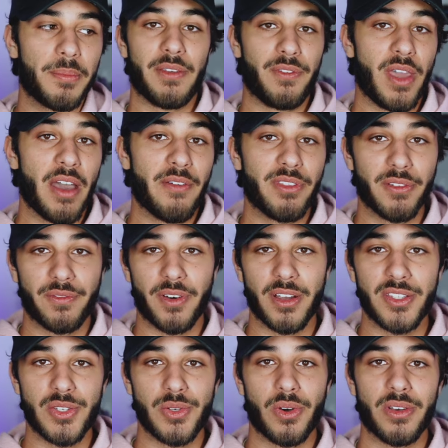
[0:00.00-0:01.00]
If you have the
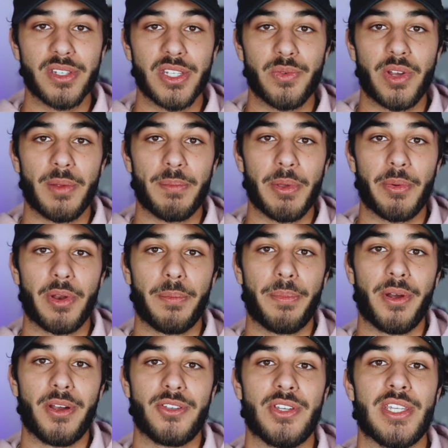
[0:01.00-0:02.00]
funds, you also want to be able to
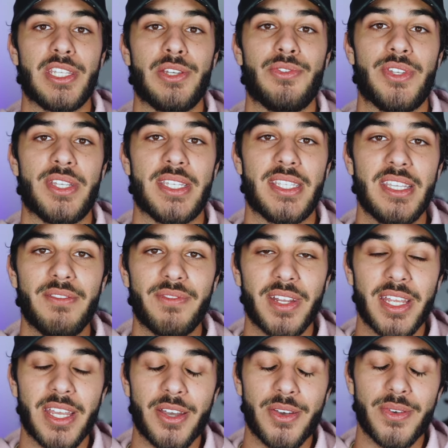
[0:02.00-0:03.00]
purchase UGC
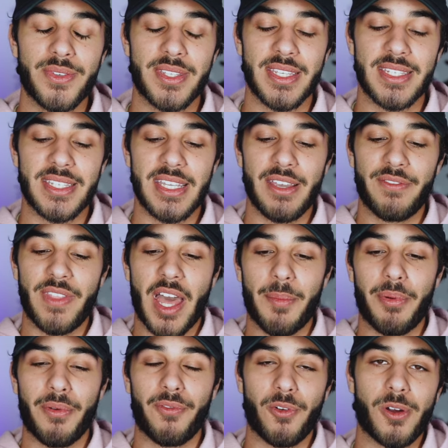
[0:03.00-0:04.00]
videos to see if that
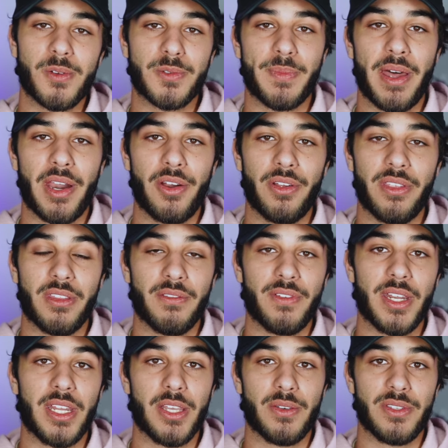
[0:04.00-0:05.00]
performs better than the
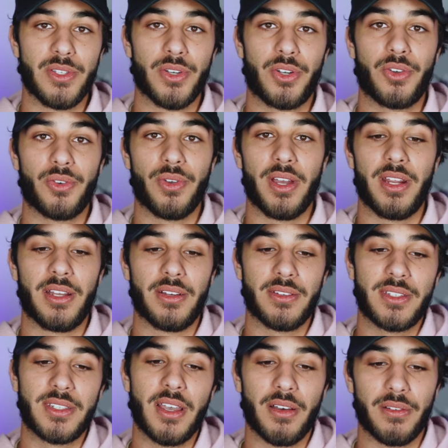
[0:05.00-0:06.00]
videos you're creating
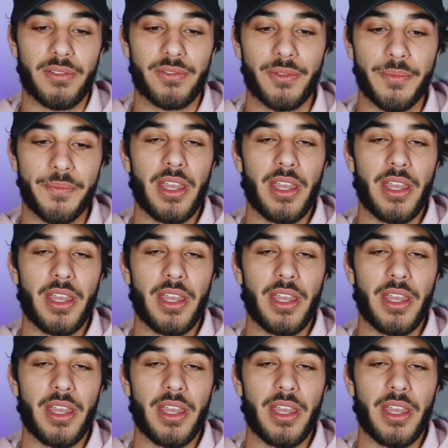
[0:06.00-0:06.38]
yourself.